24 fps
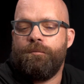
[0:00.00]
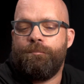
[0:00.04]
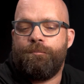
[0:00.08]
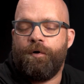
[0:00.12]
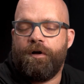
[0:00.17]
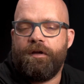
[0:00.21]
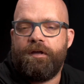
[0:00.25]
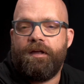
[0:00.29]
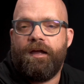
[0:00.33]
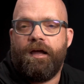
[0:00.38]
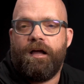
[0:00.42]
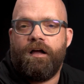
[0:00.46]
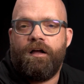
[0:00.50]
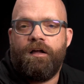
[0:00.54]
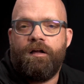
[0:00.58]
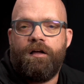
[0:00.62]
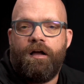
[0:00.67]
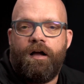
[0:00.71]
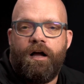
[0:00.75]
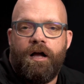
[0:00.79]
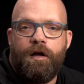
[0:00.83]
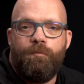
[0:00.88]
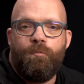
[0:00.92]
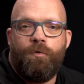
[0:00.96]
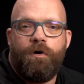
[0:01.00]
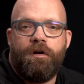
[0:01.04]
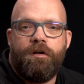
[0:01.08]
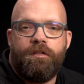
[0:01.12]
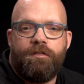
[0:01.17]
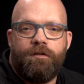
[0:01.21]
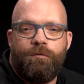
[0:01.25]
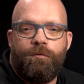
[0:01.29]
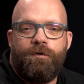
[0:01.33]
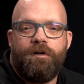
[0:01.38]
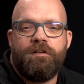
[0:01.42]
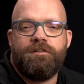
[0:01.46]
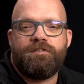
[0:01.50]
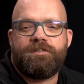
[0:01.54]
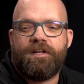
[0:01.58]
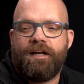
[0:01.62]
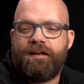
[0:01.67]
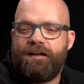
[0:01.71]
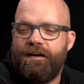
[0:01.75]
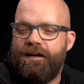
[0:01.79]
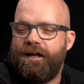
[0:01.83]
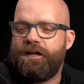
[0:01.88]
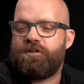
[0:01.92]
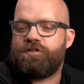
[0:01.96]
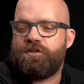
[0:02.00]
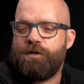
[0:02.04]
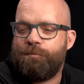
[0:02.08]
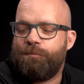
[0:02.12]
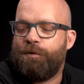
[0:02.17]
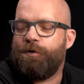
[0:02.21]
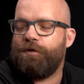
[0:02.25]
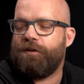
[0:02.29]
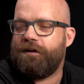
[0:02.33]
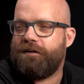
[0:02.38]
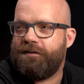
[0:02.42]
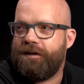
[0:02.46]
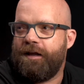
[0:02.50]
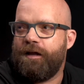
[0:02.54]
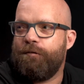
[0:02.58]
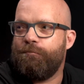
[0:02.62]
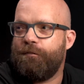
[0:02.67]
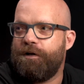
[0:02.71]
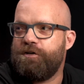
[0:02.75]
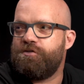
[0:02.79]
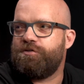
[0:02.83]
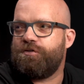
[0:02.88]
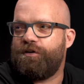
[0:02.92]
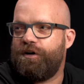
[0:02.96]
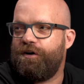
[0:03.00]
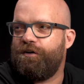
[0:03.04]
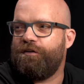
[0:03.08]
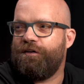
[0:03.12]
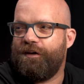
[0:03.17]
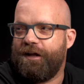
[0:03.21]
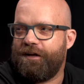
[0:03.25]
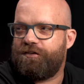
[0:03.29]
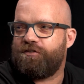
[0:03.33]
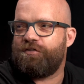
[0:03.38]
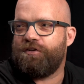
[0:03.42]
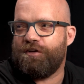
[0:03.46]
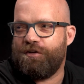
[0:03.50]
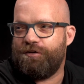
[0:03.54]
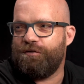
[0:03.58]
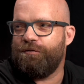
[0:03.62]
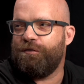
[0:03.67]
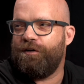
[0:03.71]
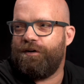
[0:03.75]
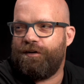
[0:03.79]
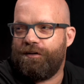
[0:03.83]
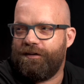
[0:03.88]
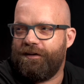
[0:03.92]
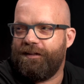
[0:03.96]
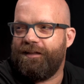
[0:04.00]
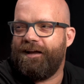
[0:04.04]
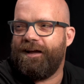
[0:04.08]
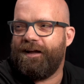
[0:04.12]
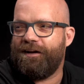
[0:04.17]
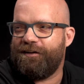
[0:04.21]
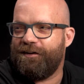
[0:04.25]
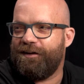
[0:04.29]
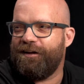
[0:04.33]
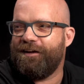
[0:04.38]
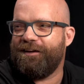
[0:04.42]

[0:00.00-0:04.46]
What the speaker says: But yeah, I'm one of the ones that can actually pull a tape measure out and actually do all of that.